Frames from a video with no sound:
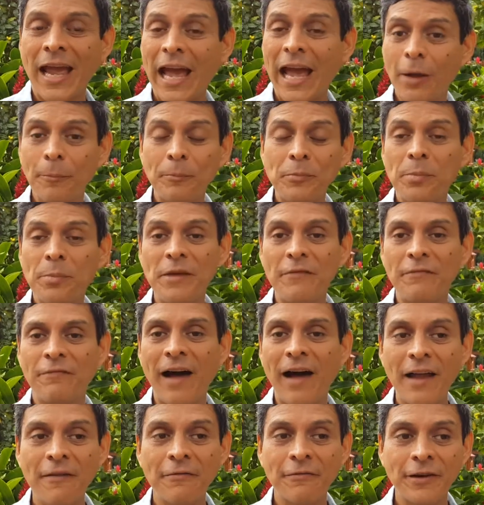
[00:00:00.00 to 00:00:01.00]
help you be
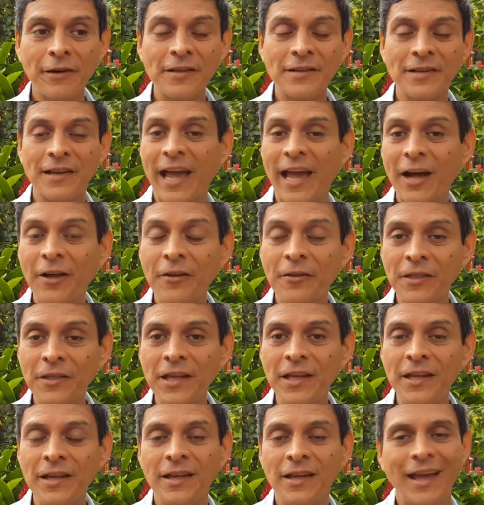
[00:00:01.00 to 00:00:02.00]
vibrant,
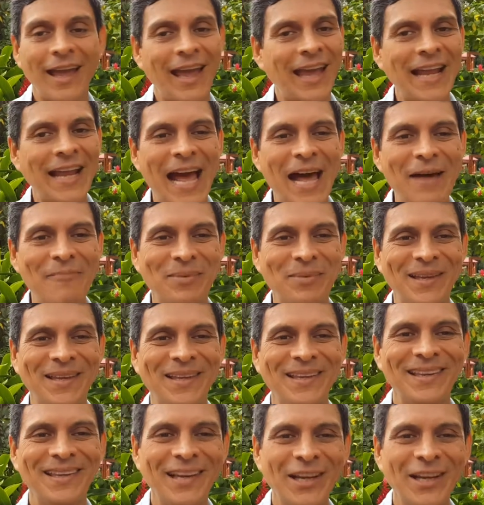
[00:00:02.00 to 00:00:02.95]
healthy, and happy.